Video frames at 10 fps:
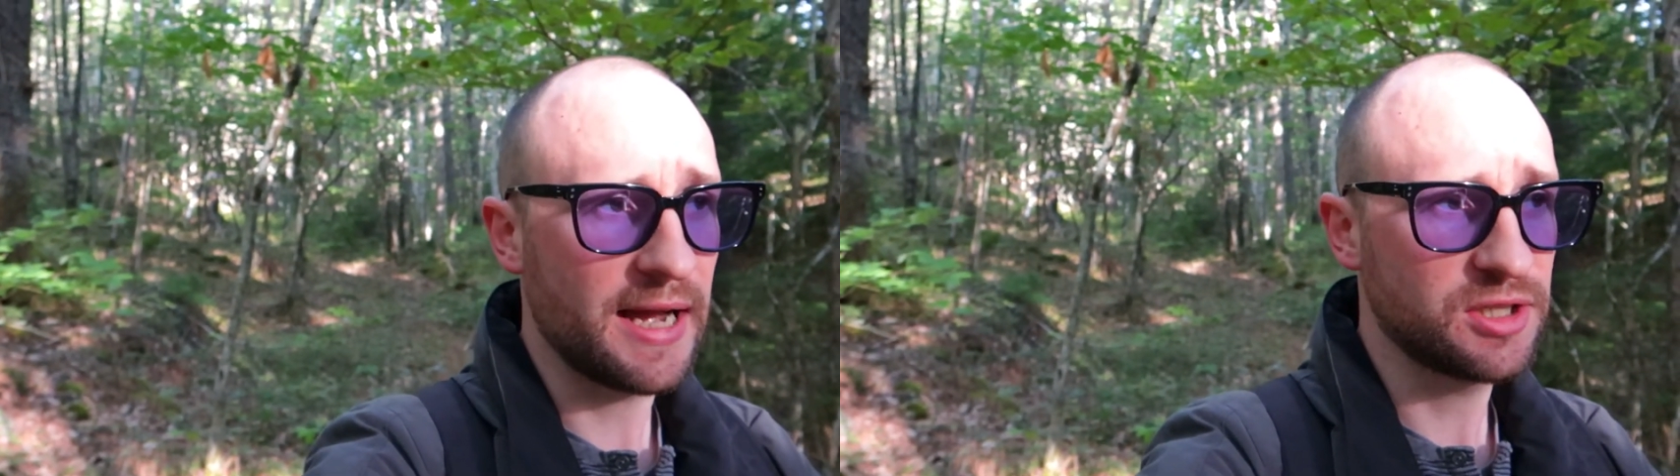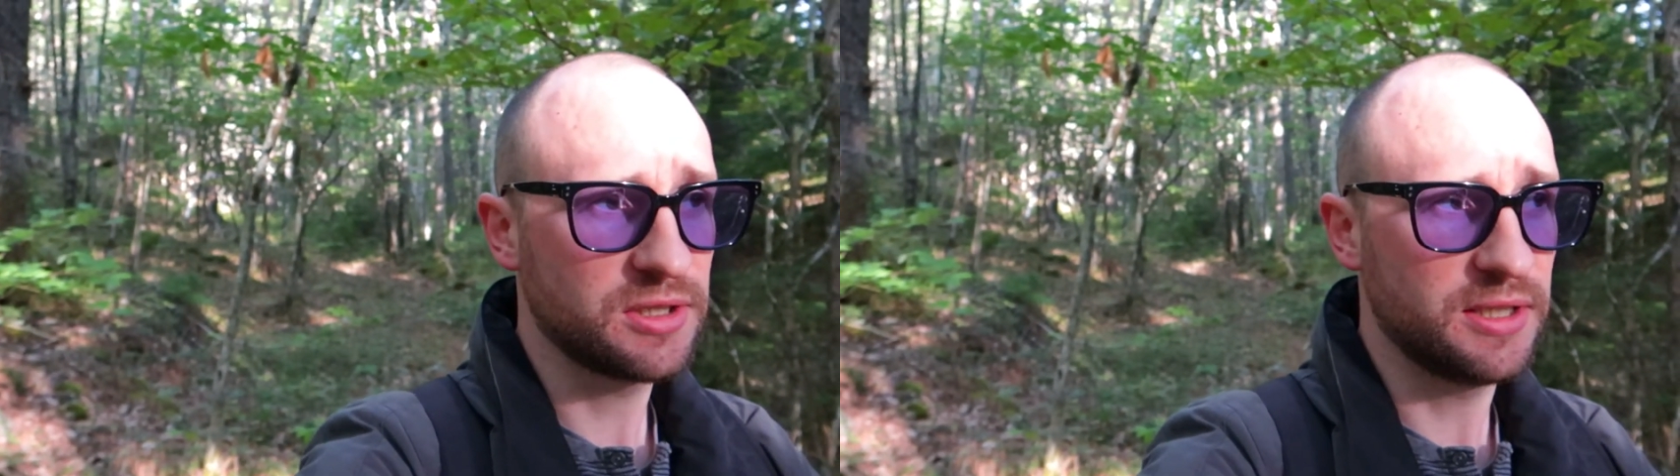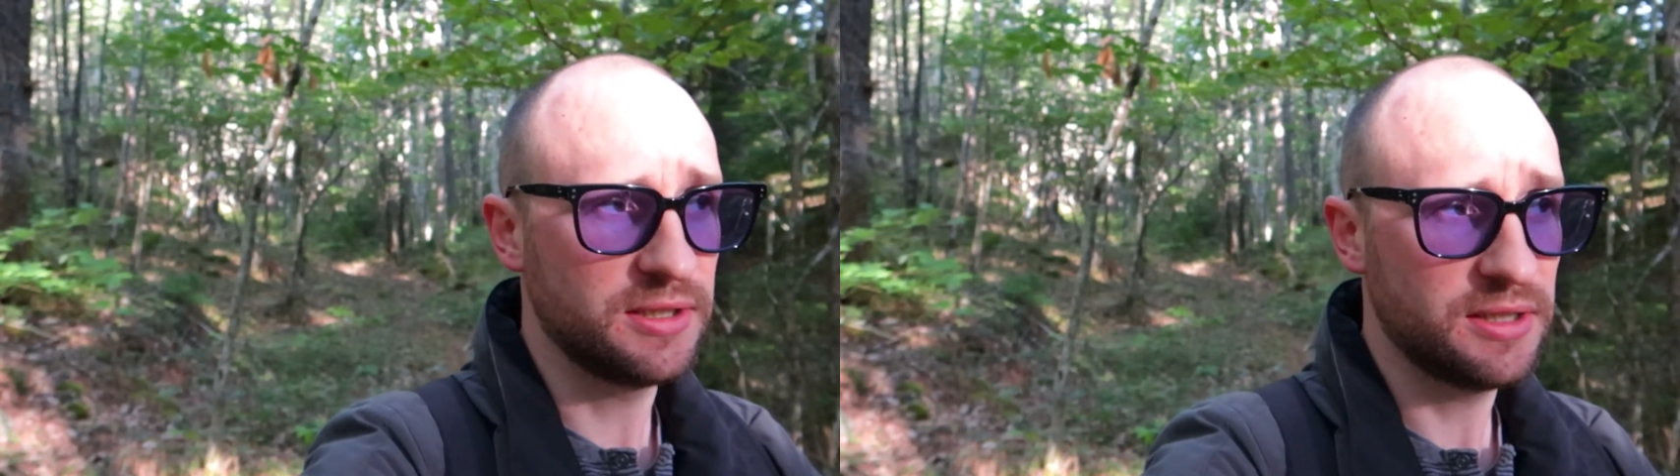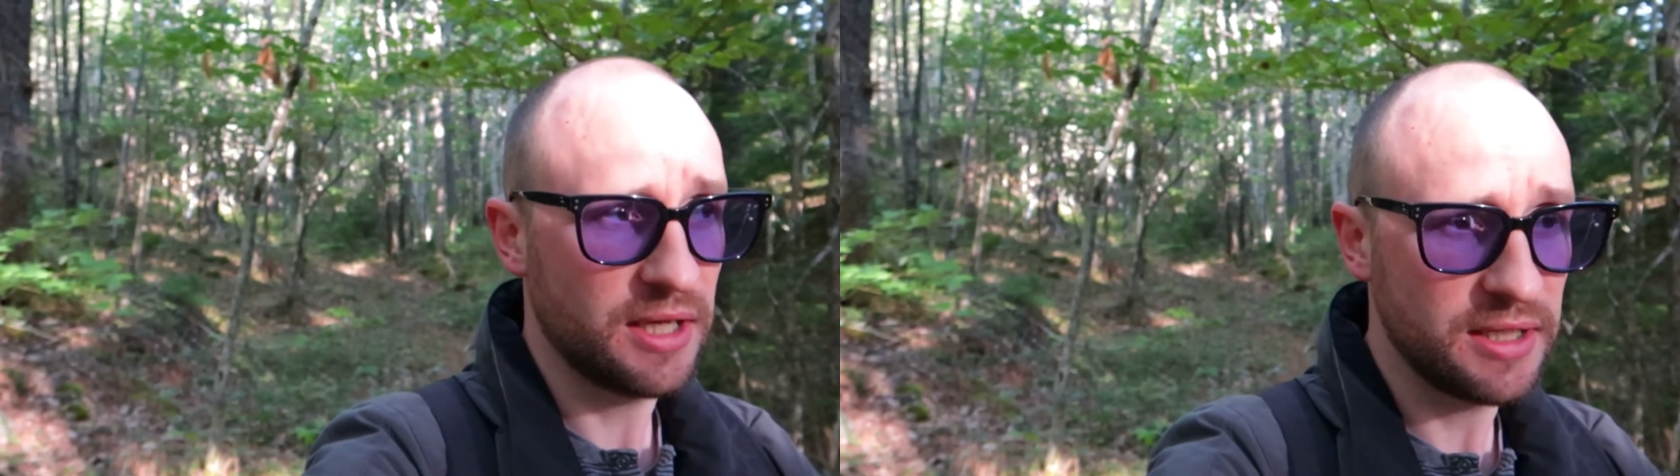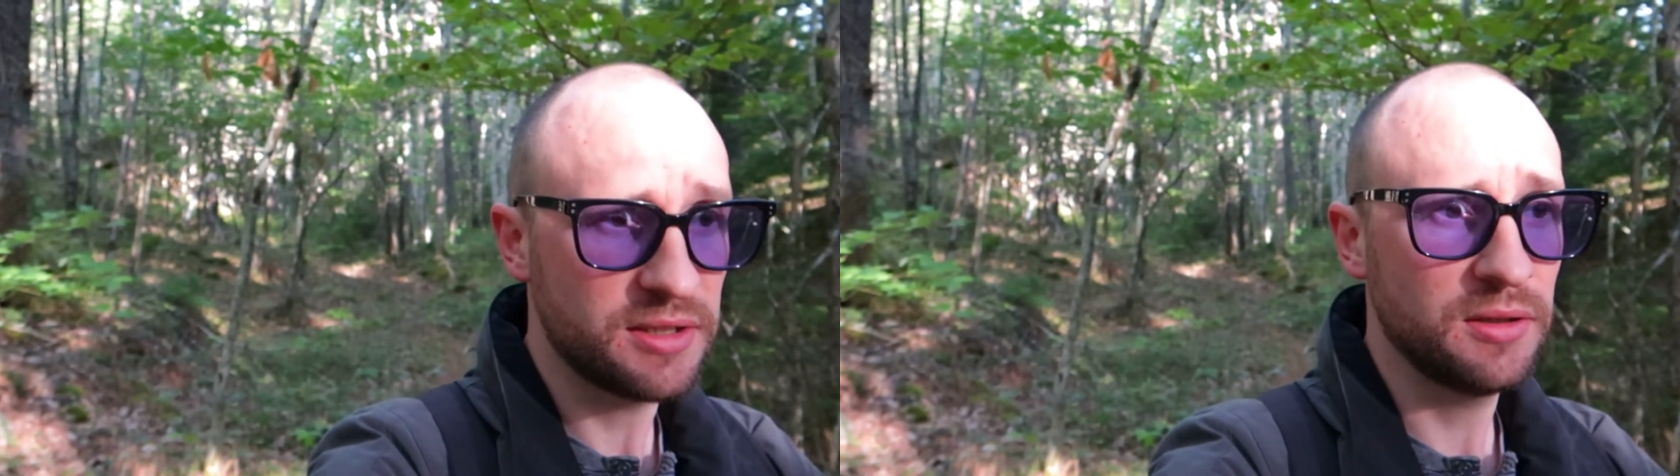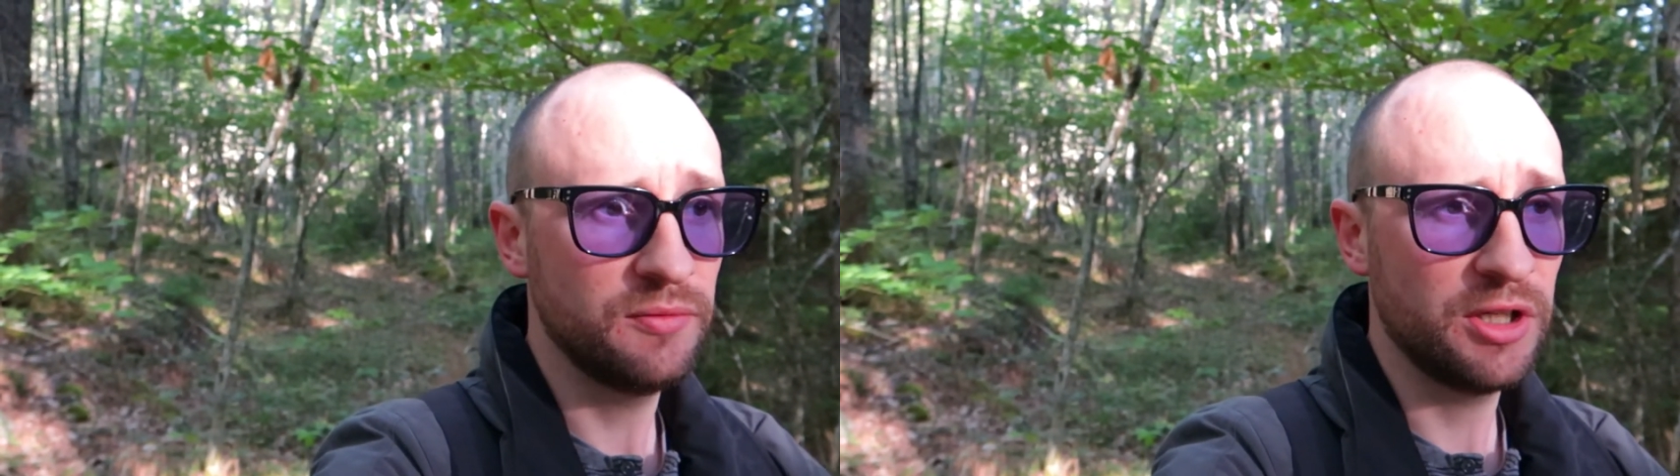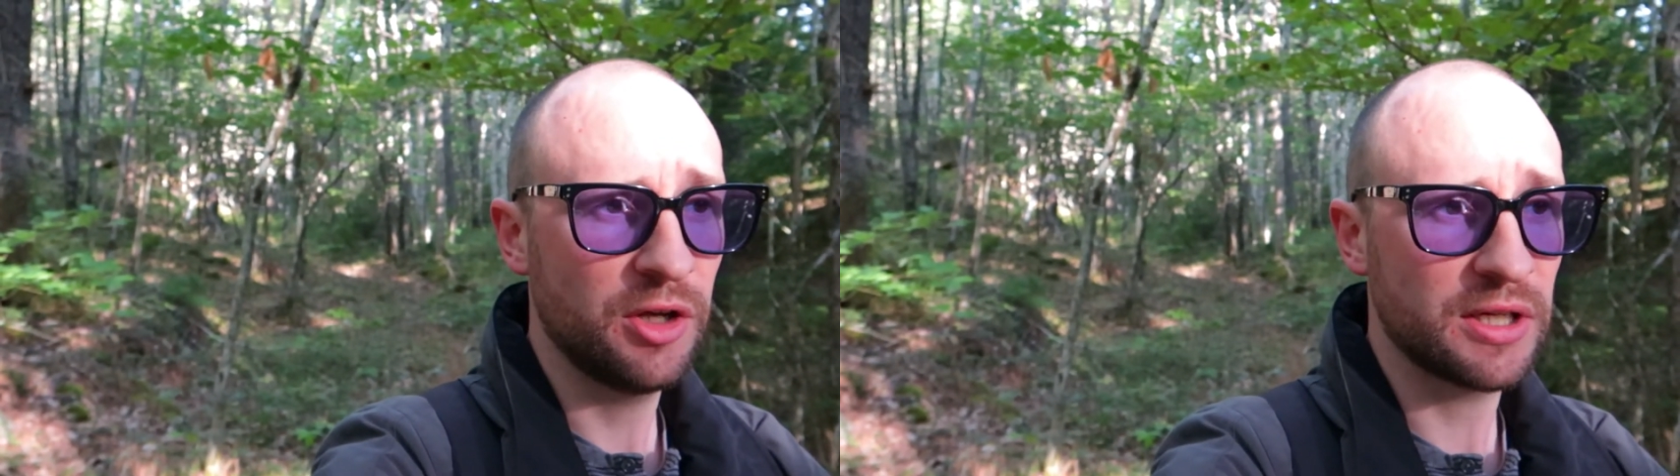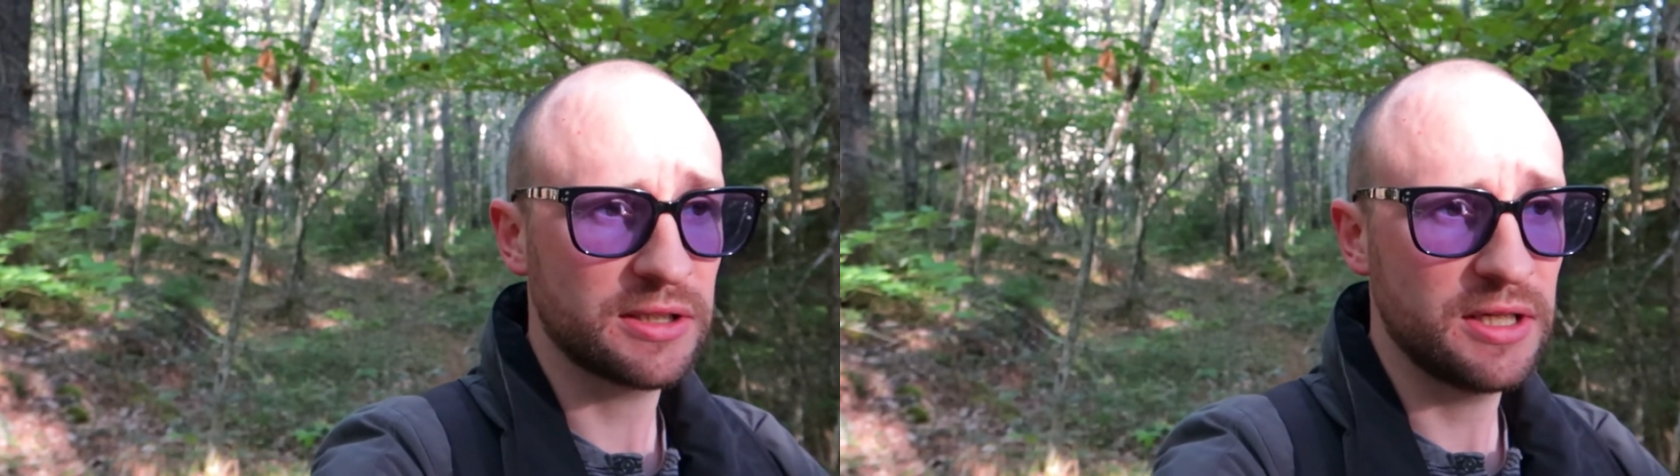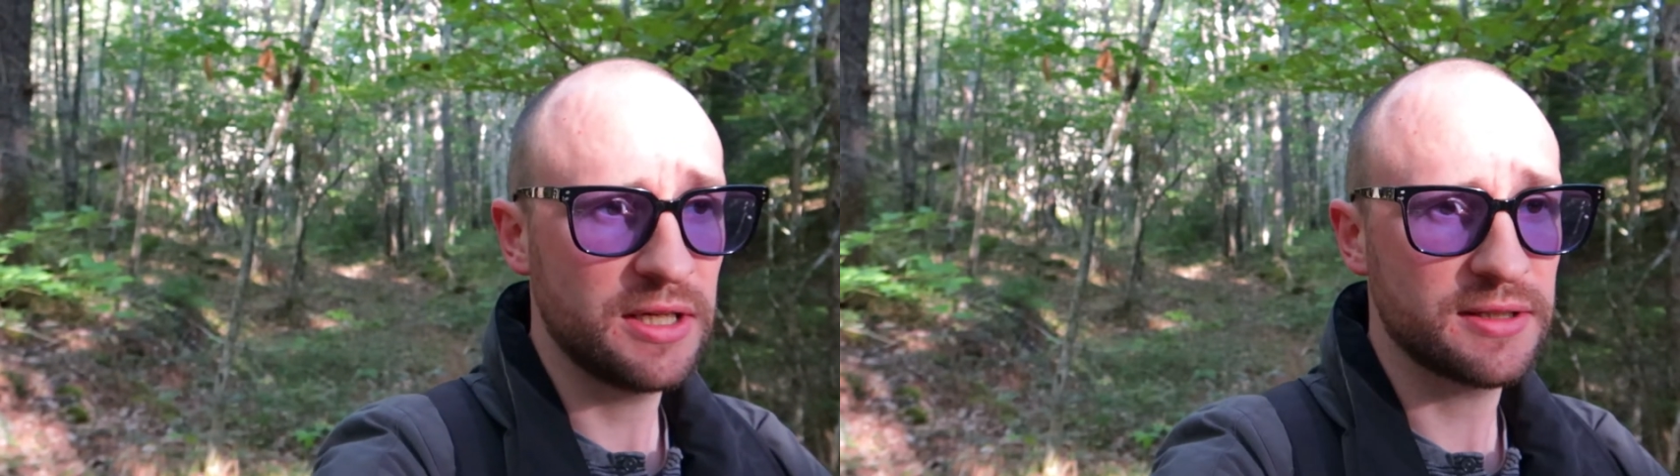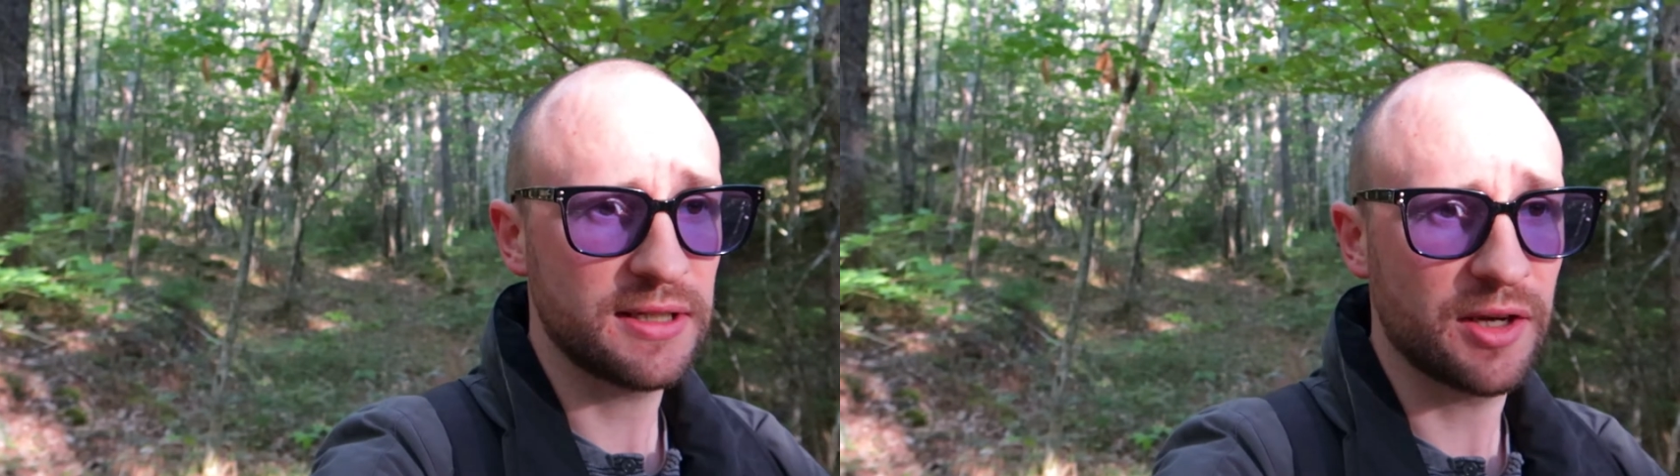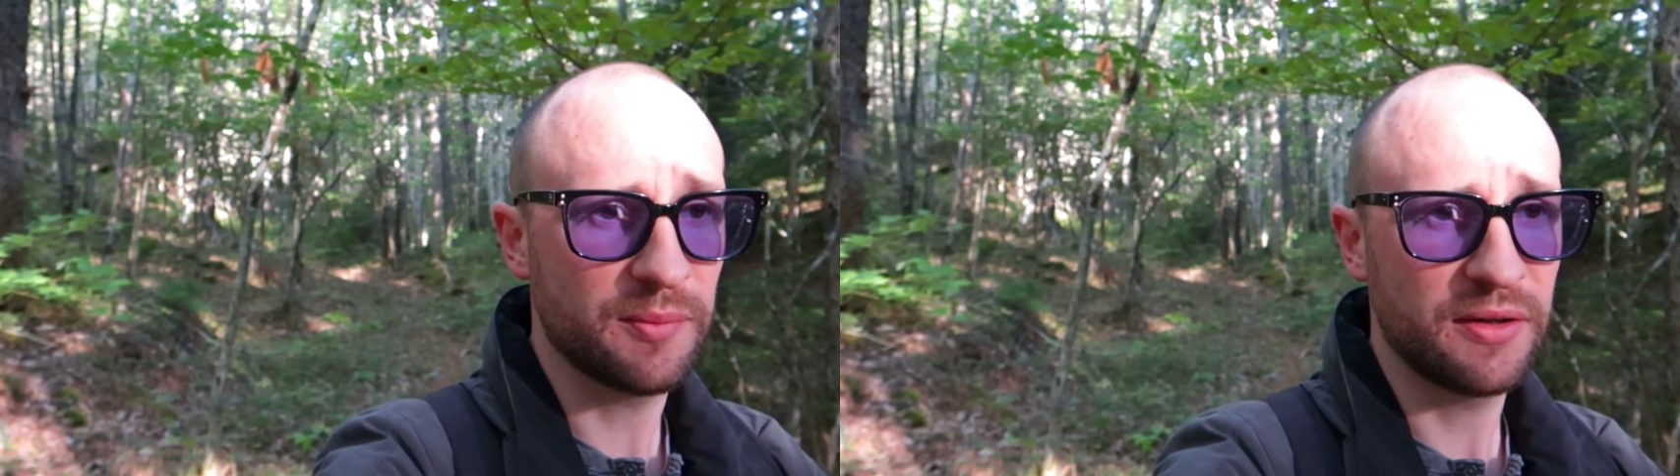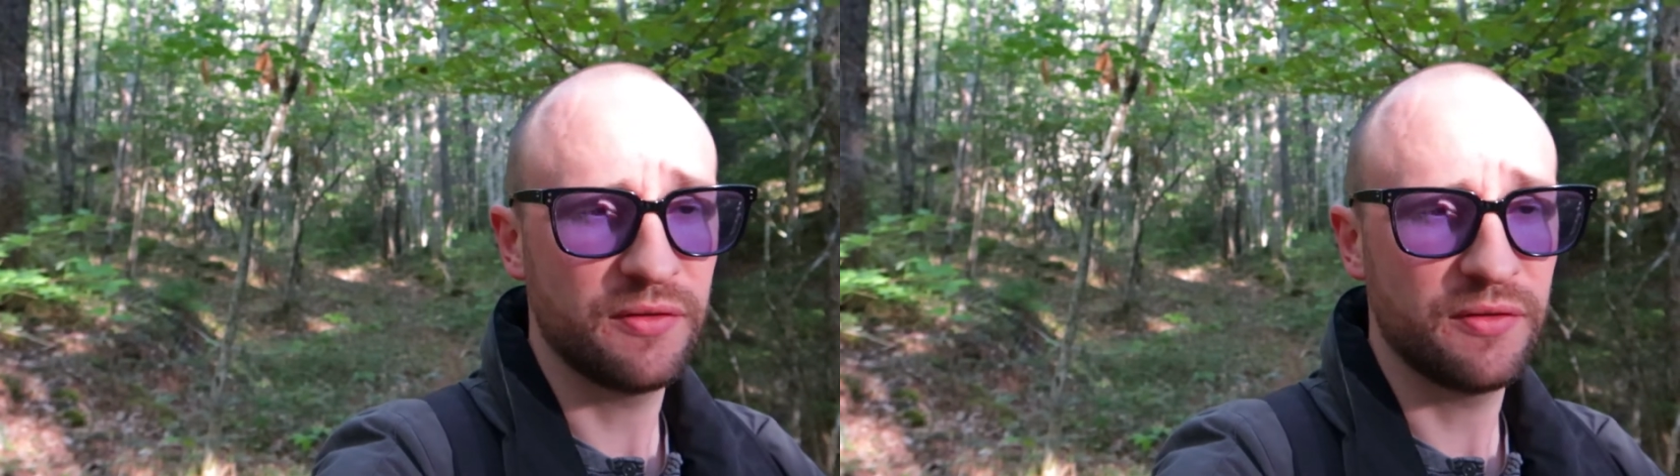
actually teach video techniques and how to make